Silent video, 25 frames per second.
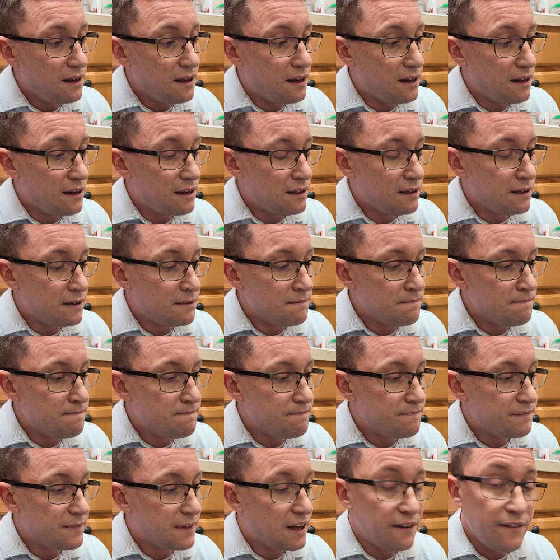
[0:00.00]

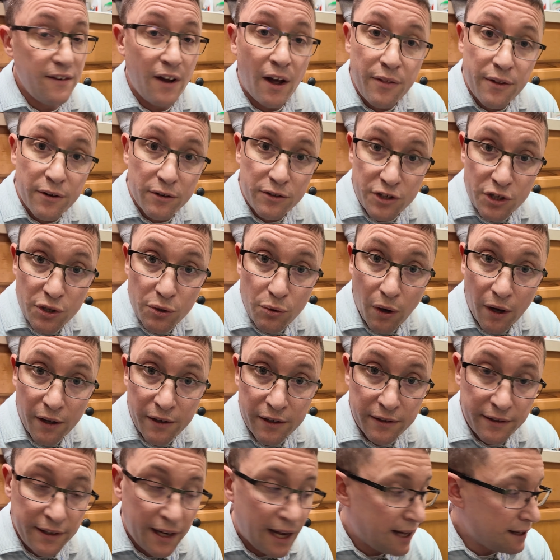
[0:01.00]
another
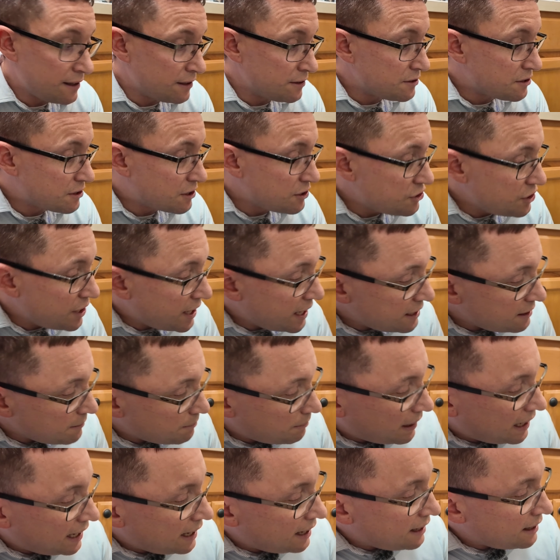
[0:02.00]
$200, because you had to
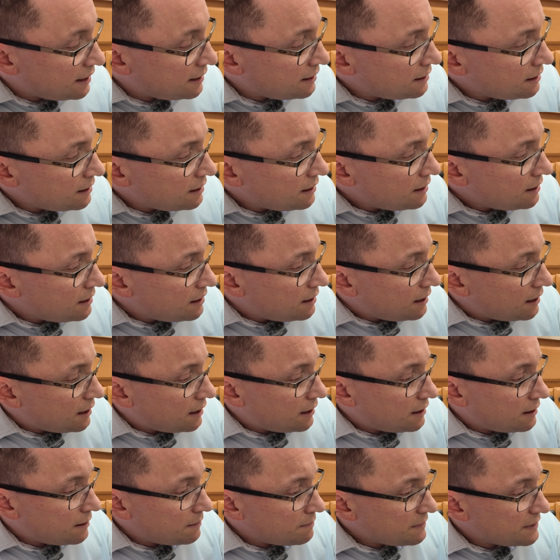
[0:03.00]
buy
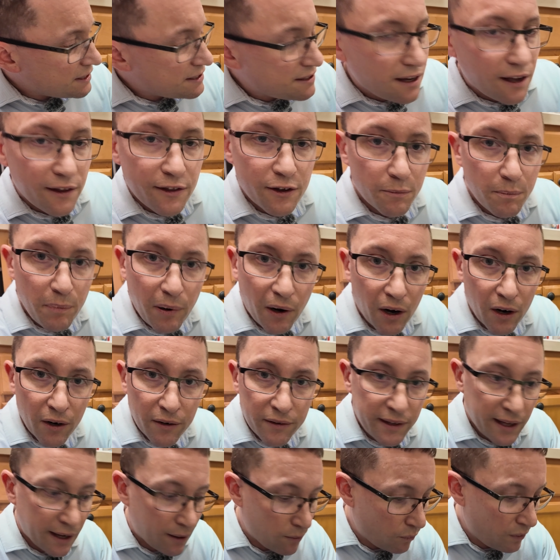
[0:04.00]
this other
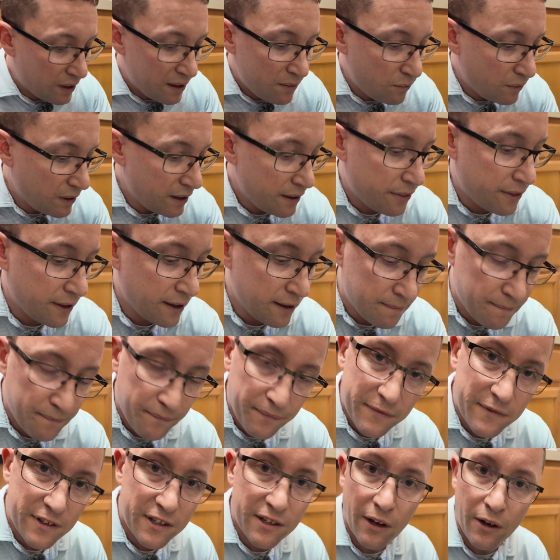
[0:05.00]
part that went with it.
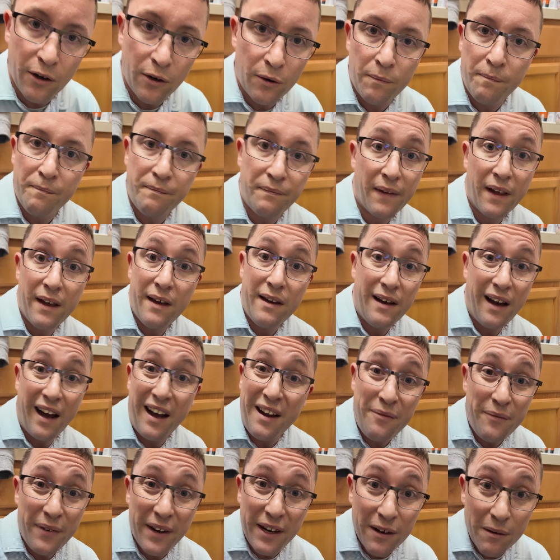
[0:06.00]
So
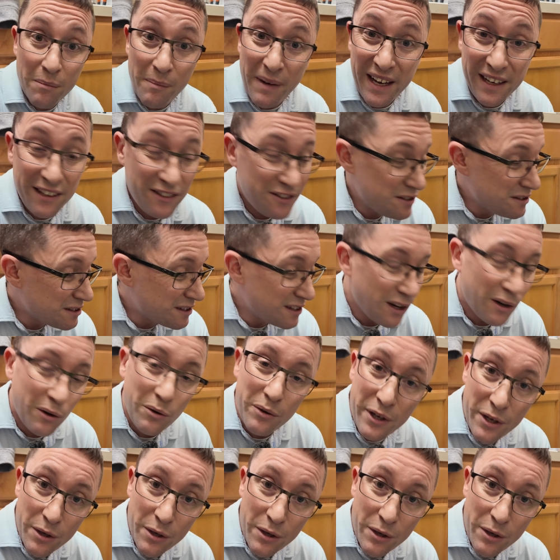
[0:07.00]
I figured, man, just go